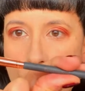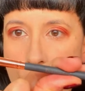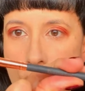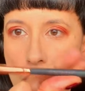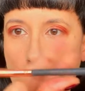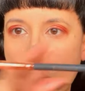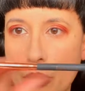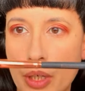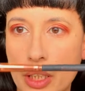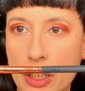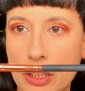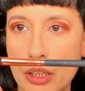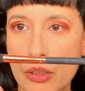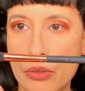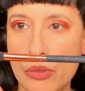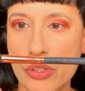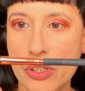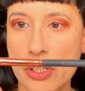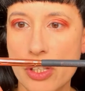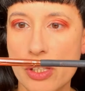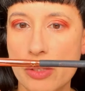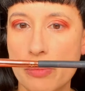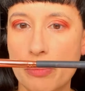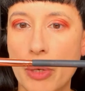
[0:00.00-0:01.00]
so I already
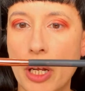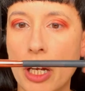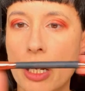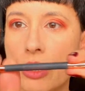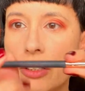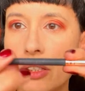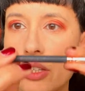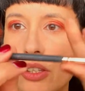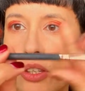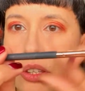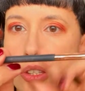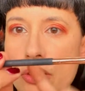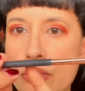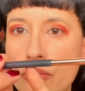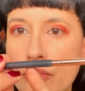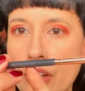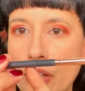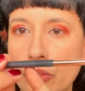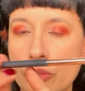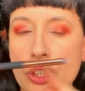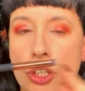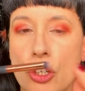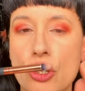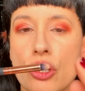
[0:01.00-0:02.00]
used this part. This is the
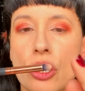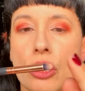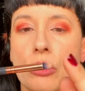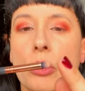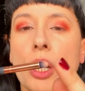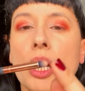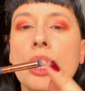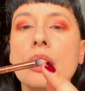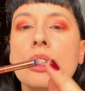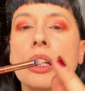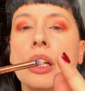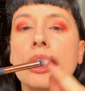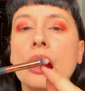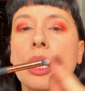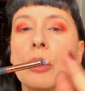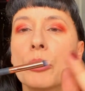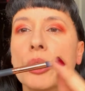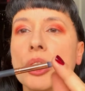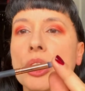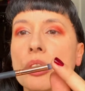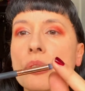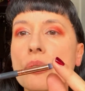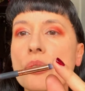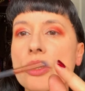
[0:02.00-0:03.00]
foundation one, and I'm
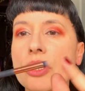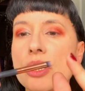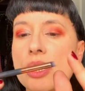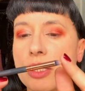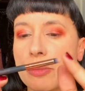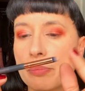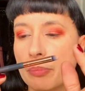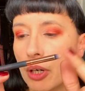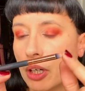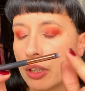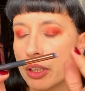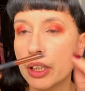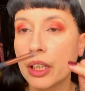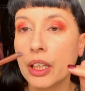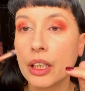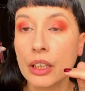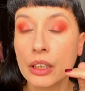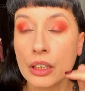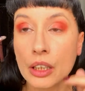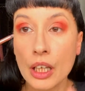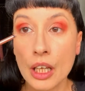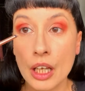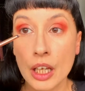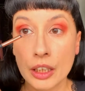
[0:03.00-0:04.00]
gonna use this part here,